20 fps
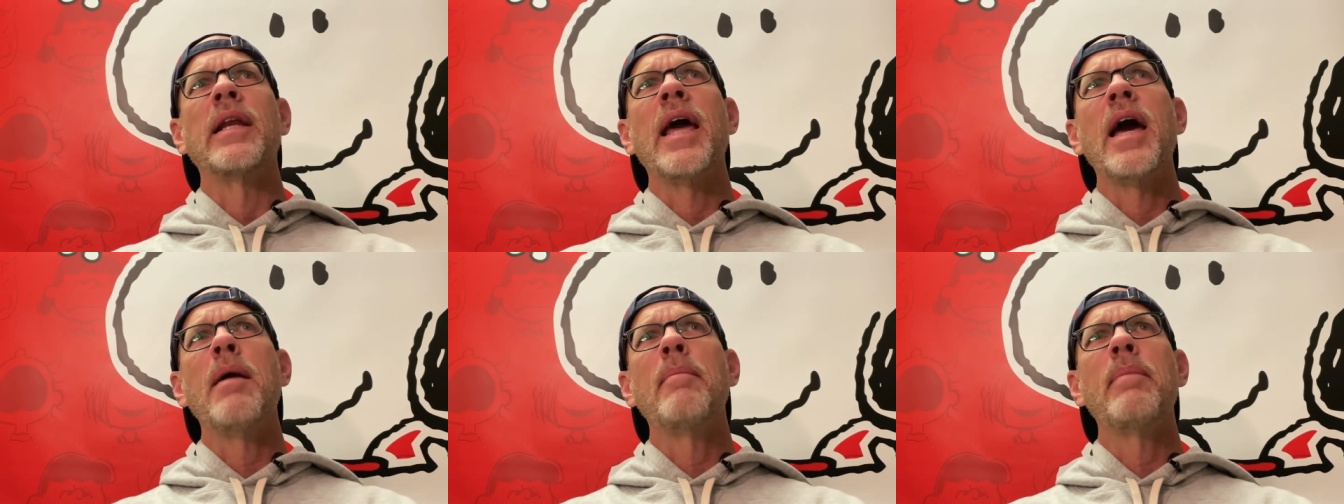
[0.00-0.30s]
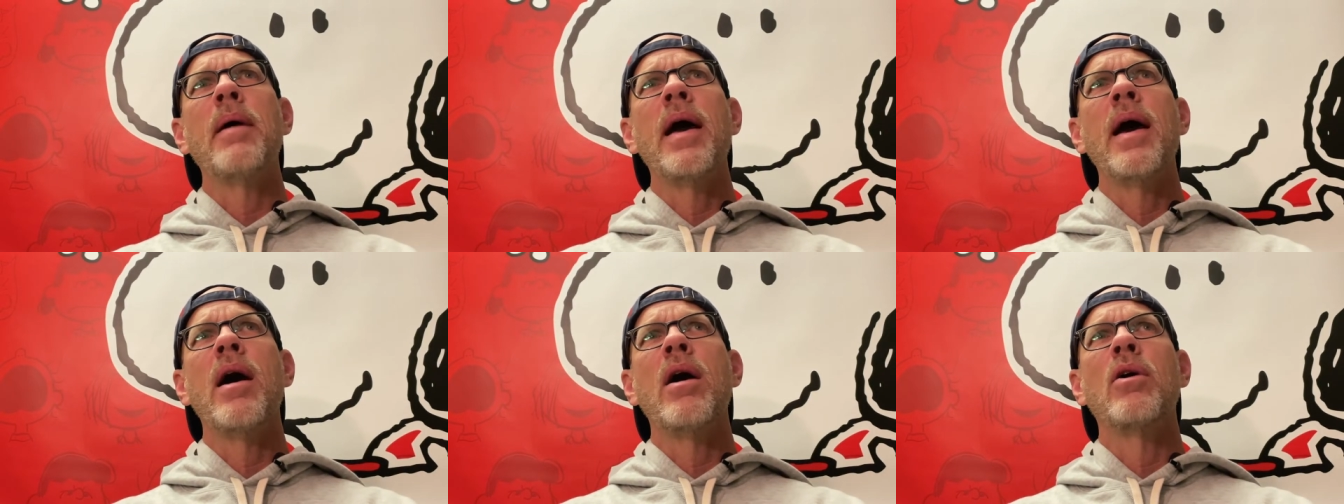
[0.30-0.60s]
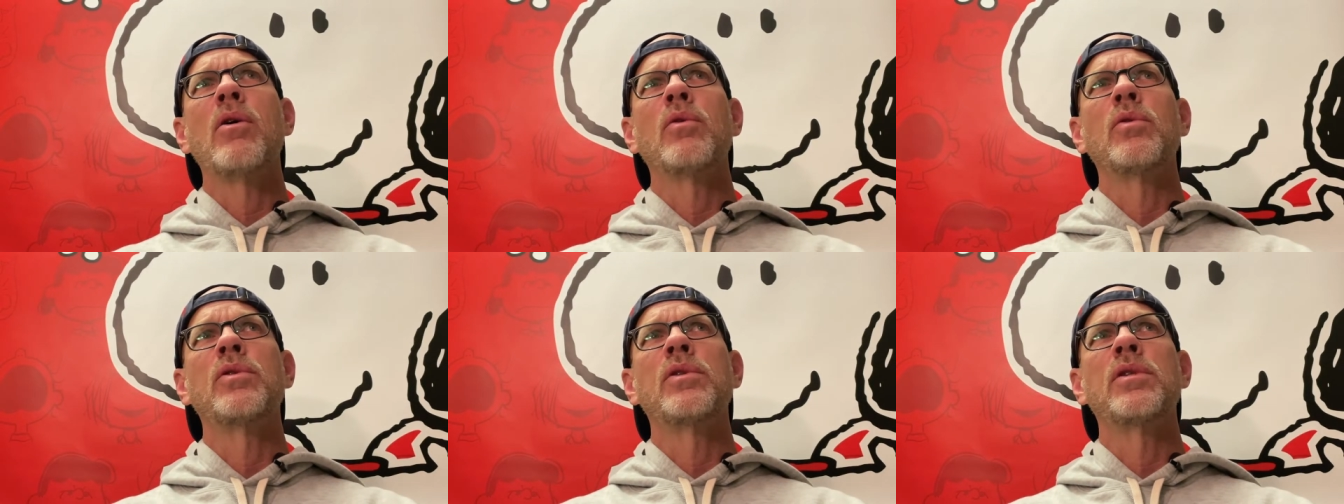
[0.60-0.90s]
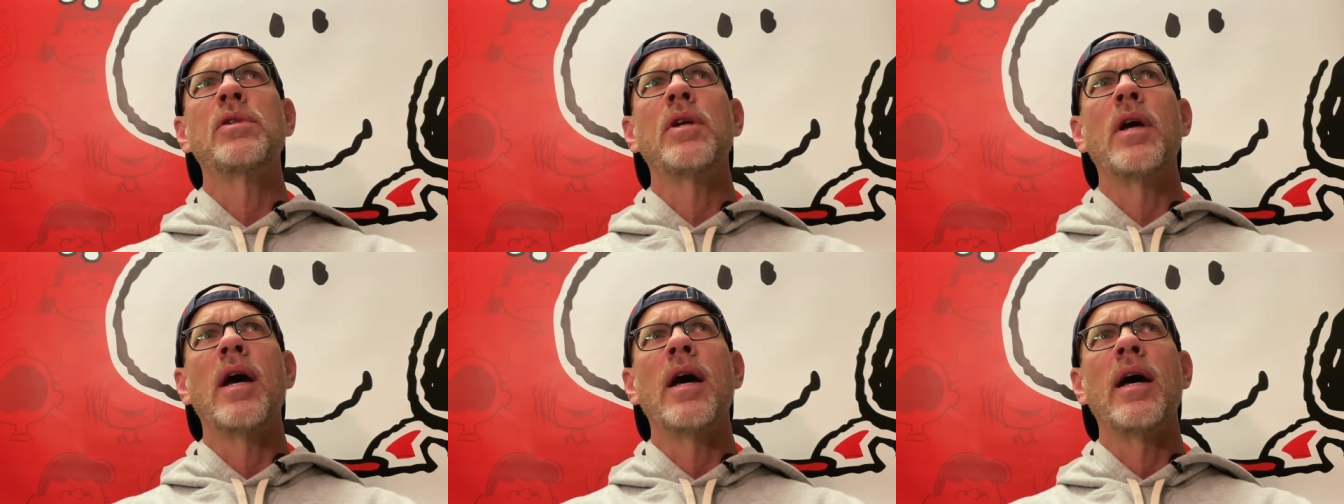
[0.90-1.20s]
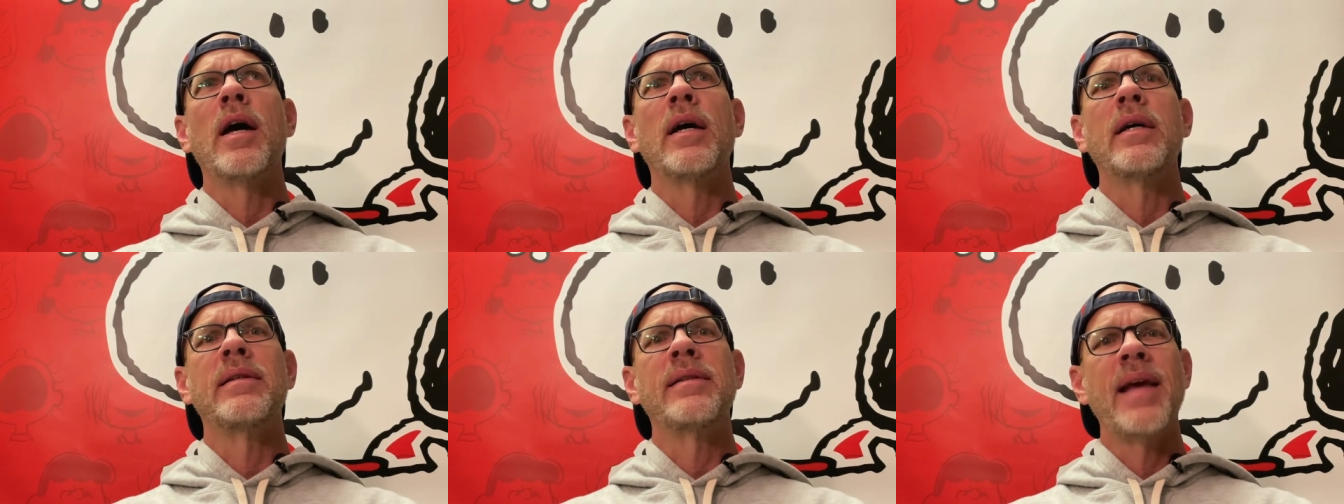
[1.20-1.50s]
How about
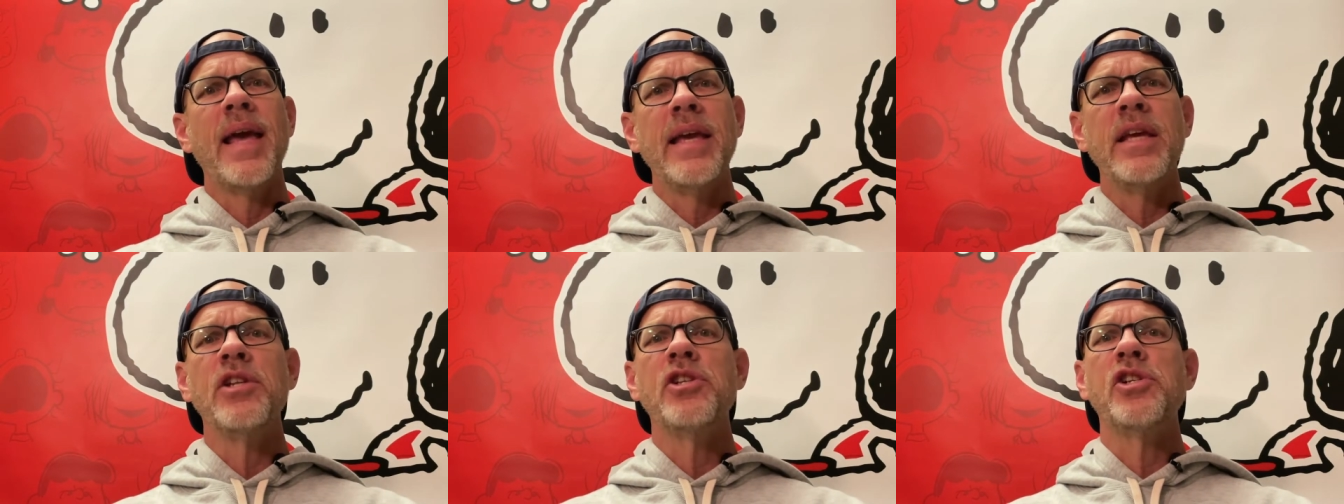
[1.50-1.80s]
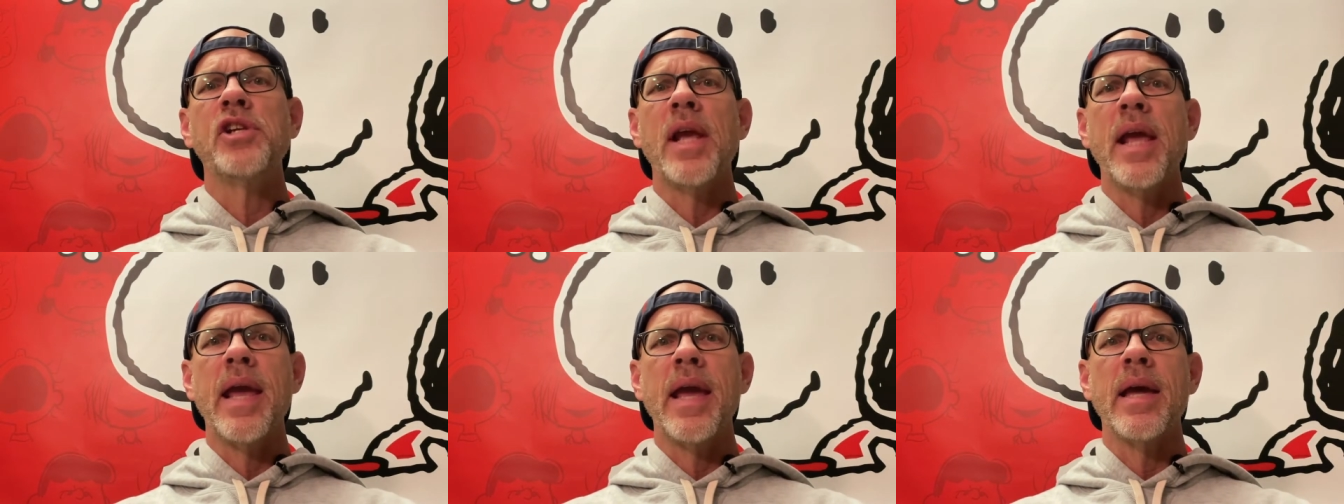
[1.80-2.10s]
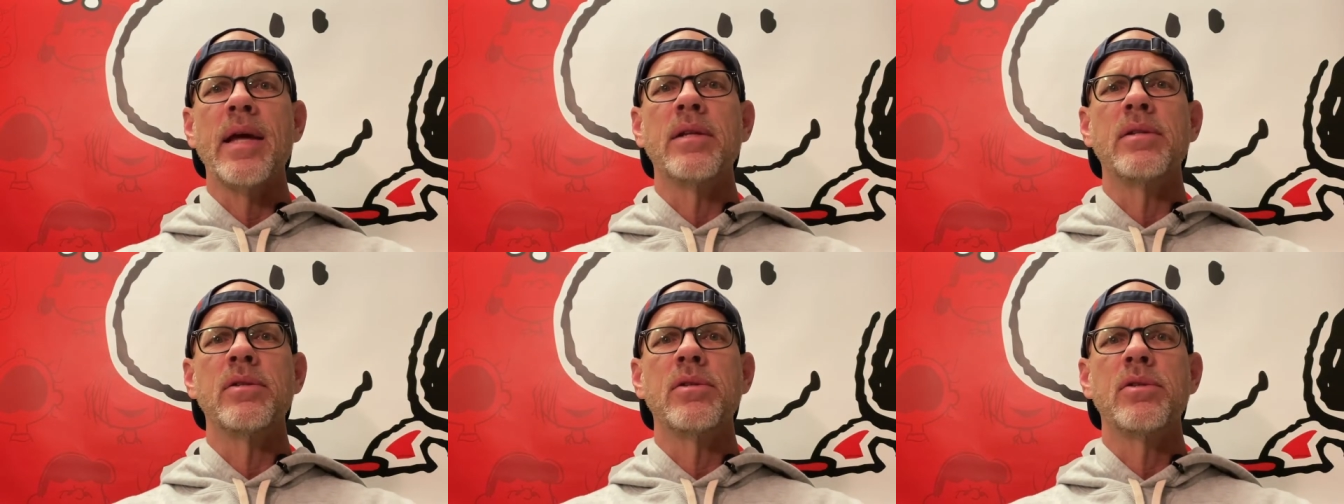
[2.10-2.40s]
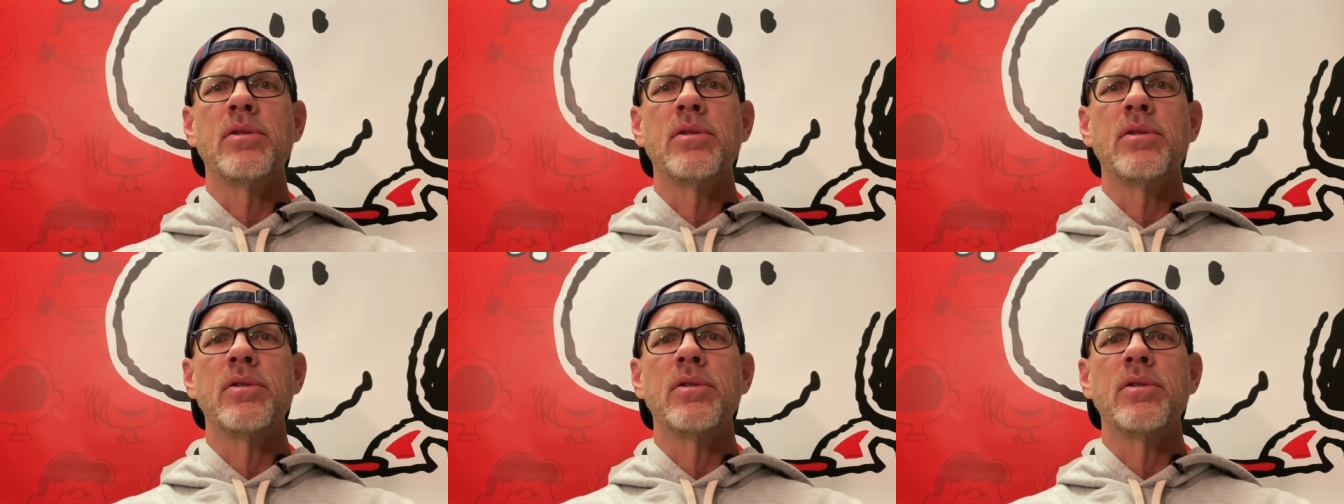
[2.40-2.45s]
uh, Take a Chance?